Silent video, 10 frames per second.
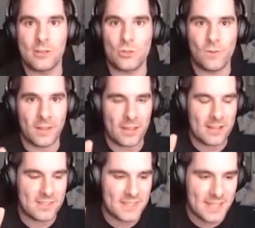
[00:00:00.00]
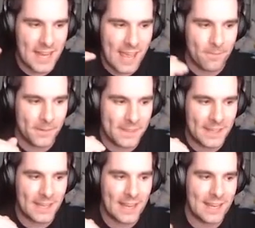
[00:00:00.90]
I just felt like I'd seen
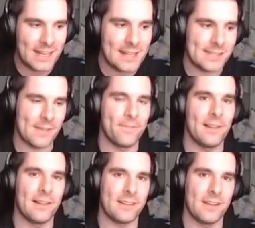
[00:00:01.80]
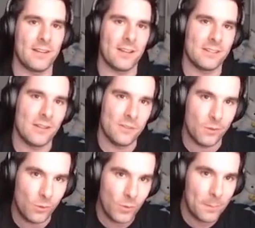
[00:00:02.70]
everything in Hades. I felt like I'd gotten all the
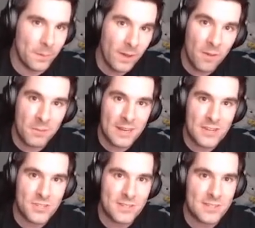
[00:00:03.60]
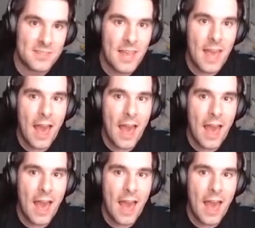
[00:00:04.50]
good weapon combinations.